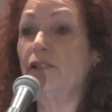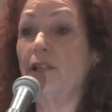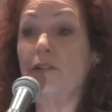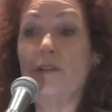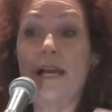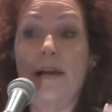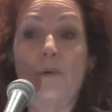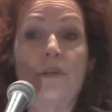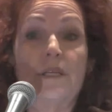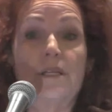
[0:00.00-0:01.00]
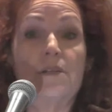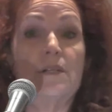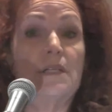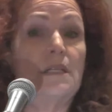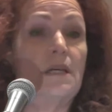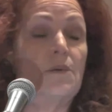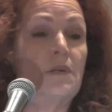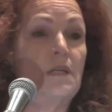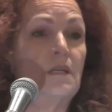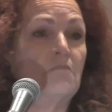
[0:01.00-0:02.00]
gender equity or
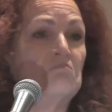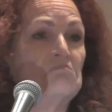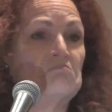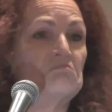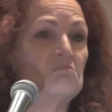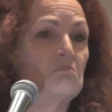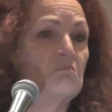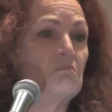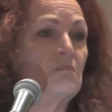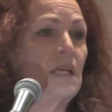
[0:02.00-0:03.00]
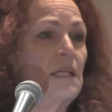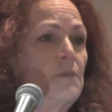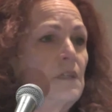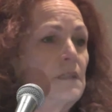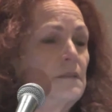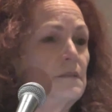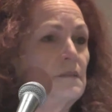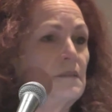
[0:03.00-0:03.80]
inequity? Anyone?